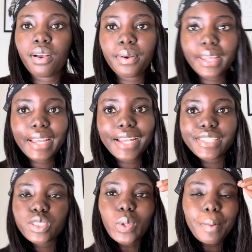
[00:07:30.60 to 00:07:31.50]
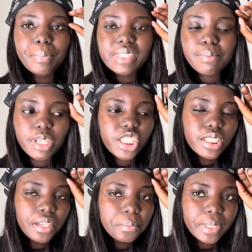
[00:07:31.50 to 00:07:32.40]
Okay guys, so I'm pretty much
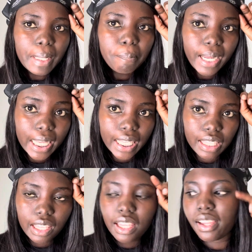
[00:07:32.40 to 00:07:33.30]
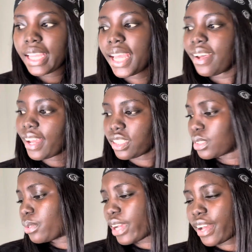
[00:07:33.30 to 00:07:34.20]
done with the packing. I
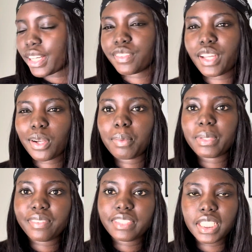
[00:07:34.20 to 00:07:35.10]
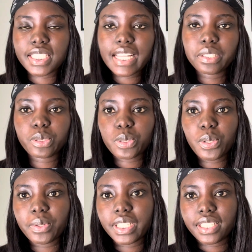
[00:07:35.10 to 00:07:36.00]
still have a couple of things that need to
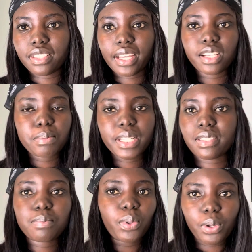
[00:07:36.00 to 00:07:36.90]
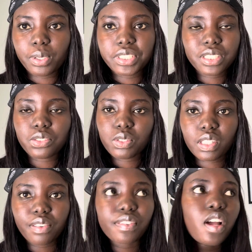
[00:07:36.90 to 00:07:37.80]
go in, like my sponge and
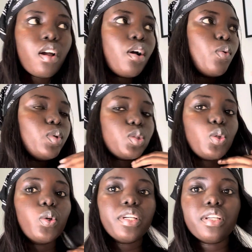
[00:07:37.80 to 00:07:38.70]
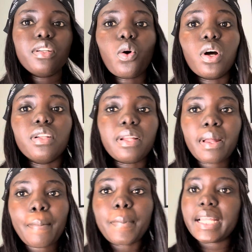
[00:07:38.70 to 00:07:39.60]
stuff, which will go in on
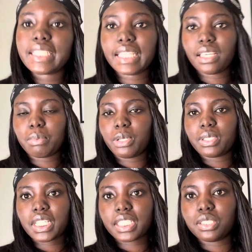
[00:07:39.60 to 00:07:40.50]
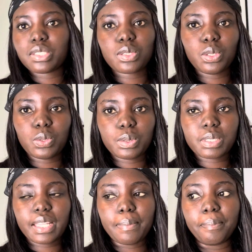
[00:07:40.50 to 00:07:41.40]
Monday because I need to use
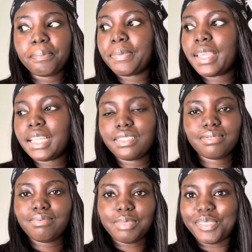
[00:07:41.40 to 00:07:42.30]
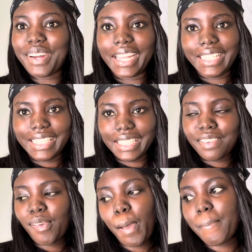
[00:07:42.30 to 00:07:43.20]
them before I
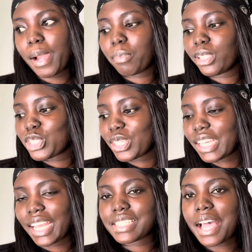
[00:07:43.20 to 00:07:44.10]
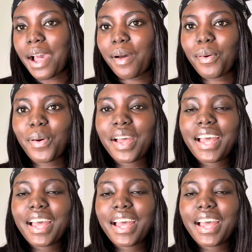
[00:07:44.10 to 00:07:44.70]
leave. But I'm going to show you guys how